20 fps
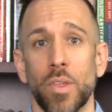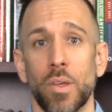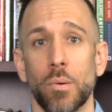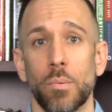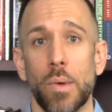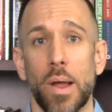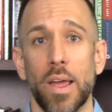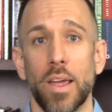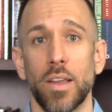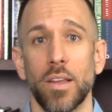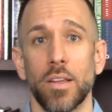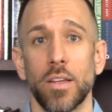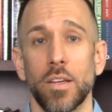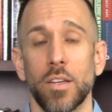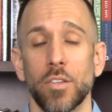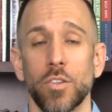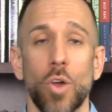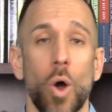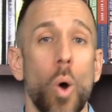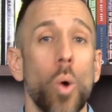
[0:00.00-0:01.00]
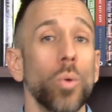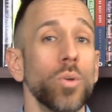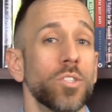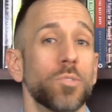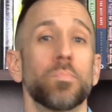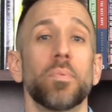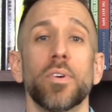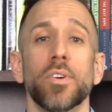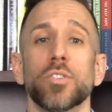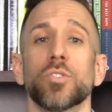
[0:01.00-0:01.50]
right? The Holy
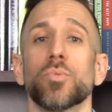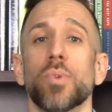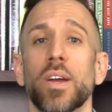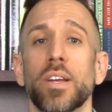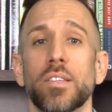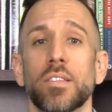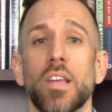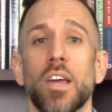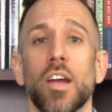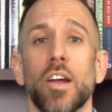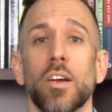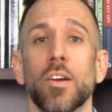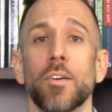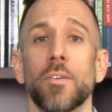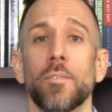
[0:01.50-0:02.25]
Spirit's right there.